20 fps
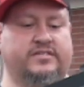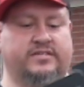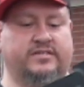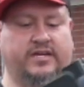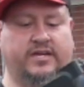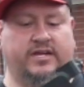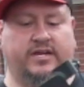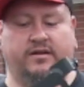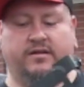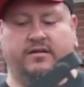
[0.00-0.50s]

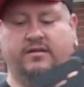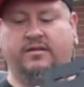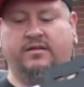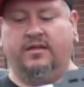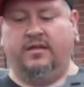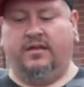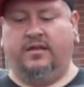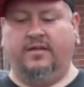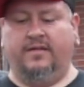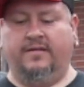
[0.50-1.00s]
seat
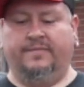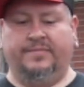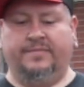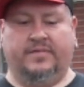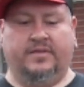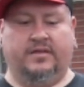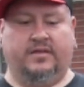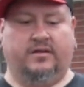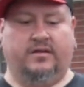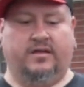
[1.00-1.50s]

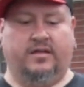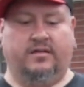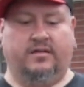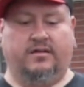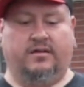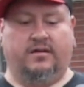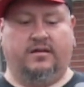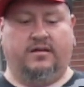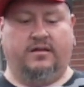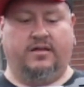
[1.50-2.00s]
in a
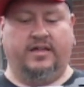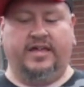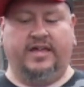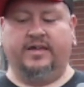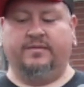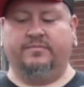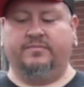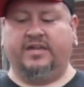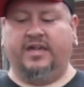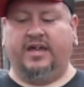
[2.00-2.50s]
uh,
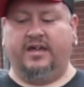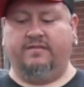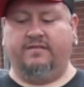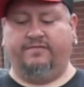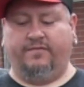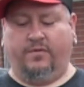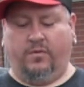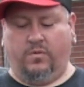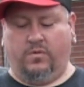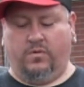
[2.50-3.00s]

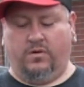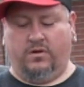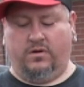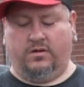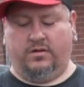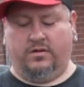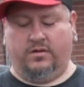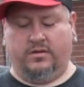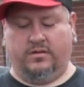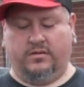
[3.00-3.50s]
MK4
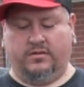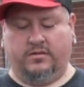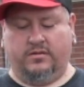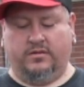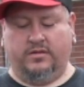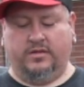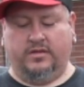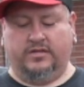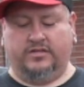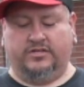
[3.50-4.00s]

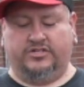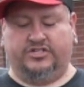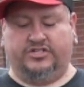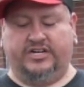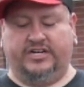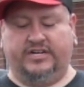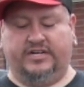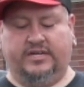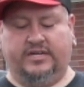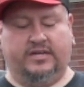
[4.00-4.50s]

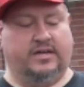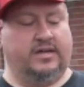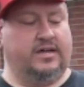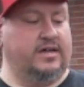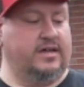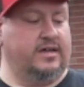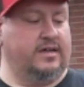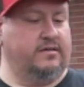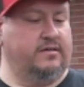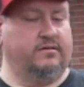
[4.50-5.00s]

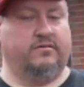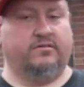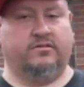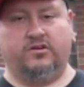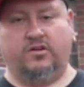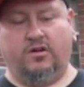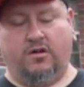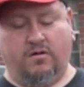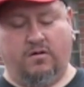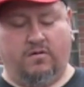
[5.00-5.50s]
GTI
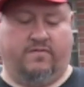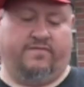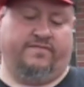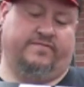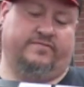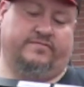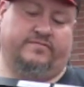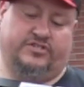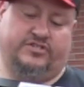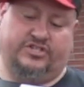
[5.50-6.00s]
Golf
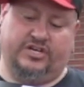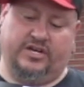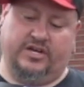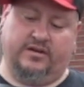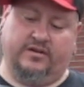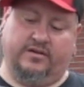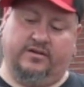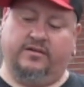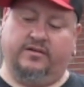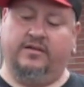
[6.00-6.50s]

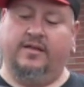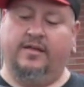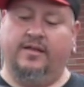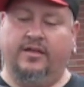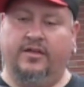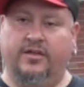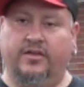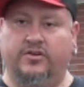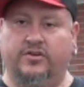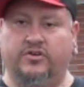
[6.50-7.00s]
Jetta
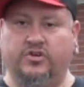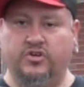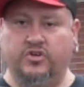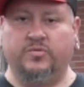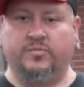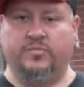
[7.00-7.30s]
New